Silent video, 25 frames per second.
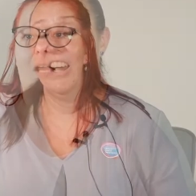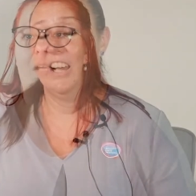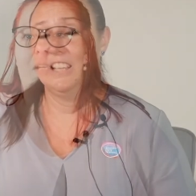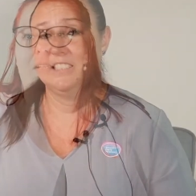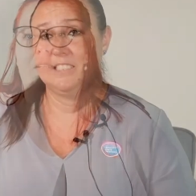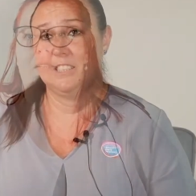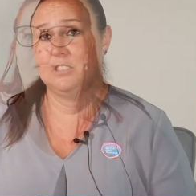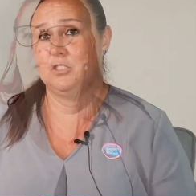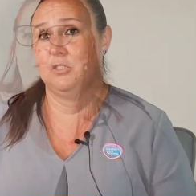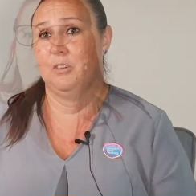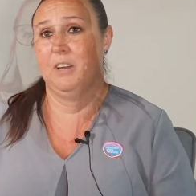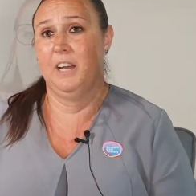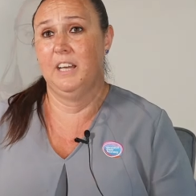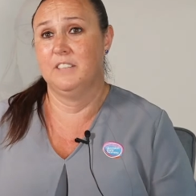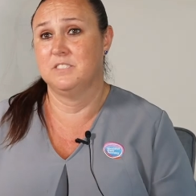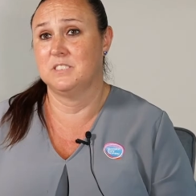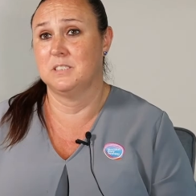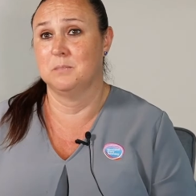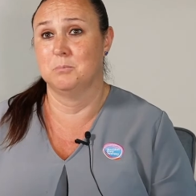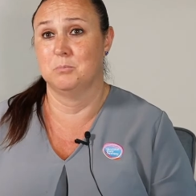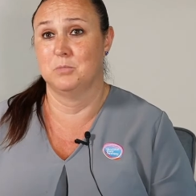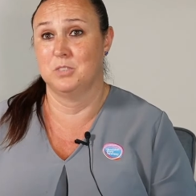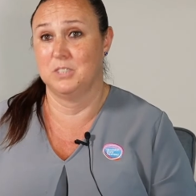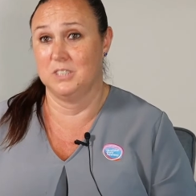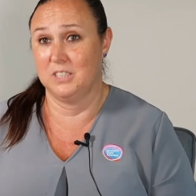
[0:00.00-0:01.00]
I said, "Jo, I have
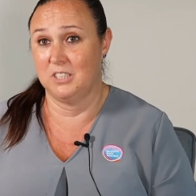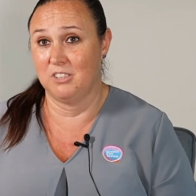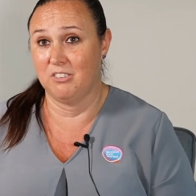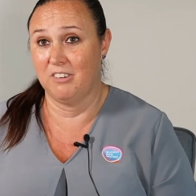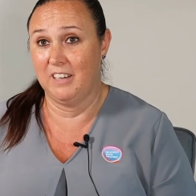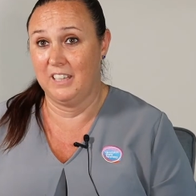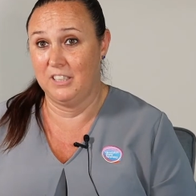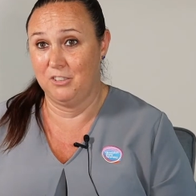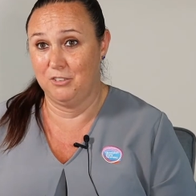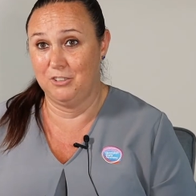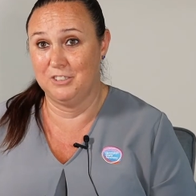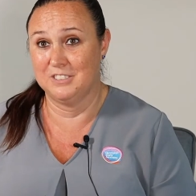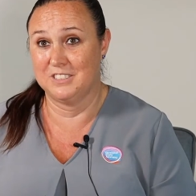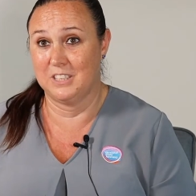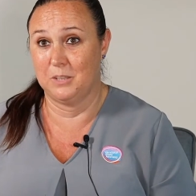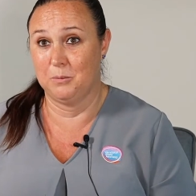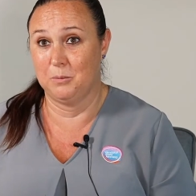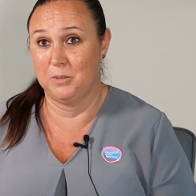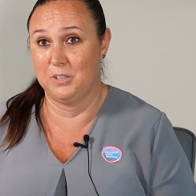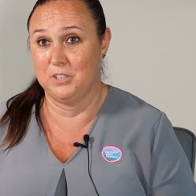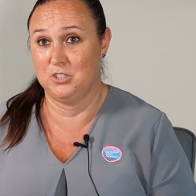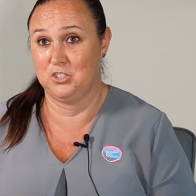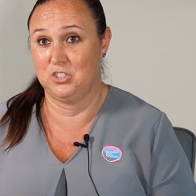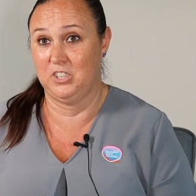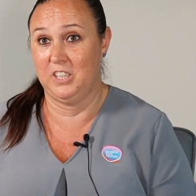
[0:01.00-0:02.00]
some really great news I
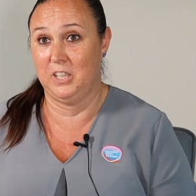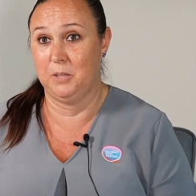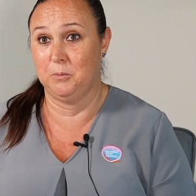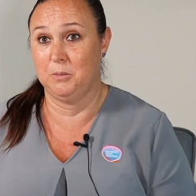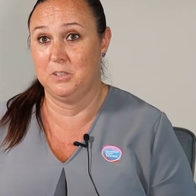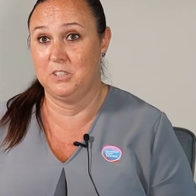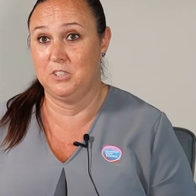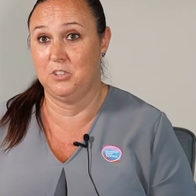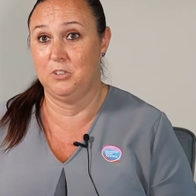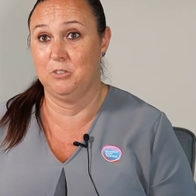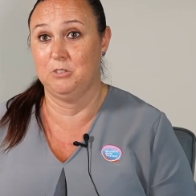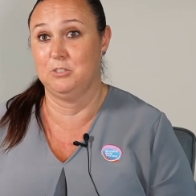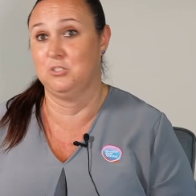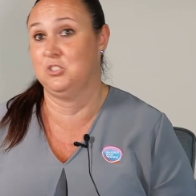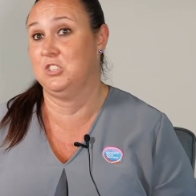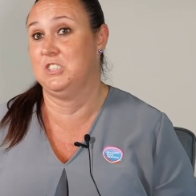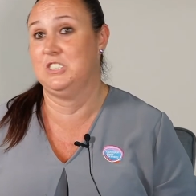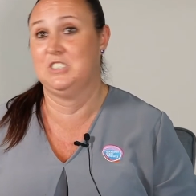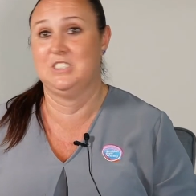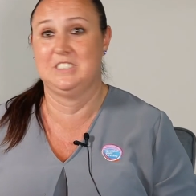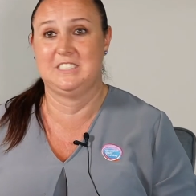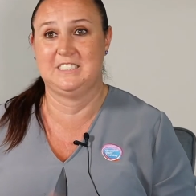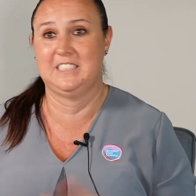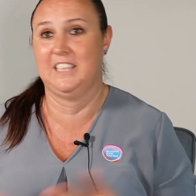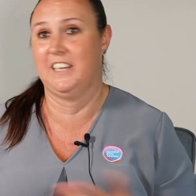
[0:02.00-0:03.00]
want to share with you," and she
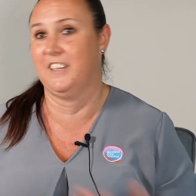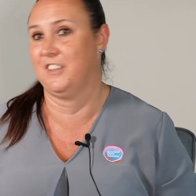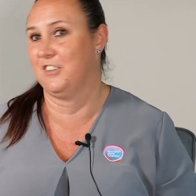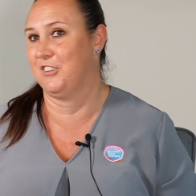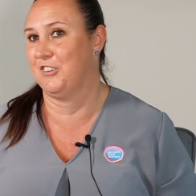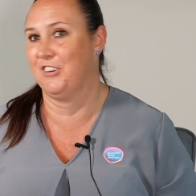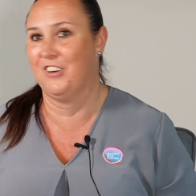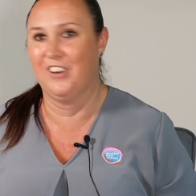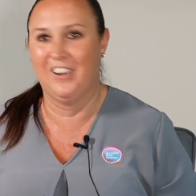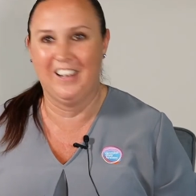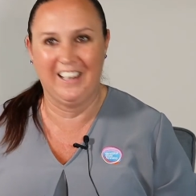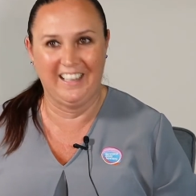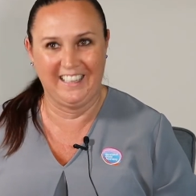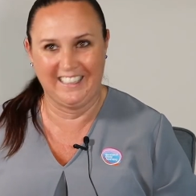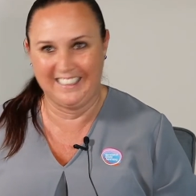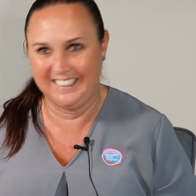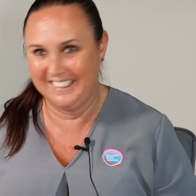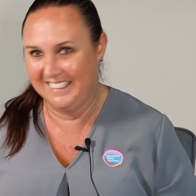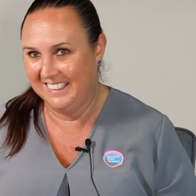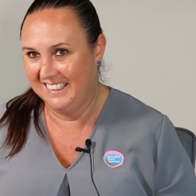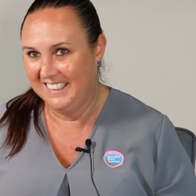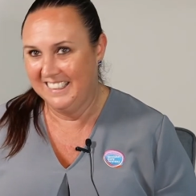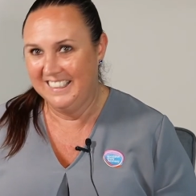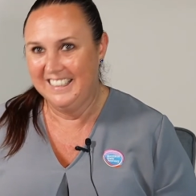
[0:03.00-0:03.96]
just started crying.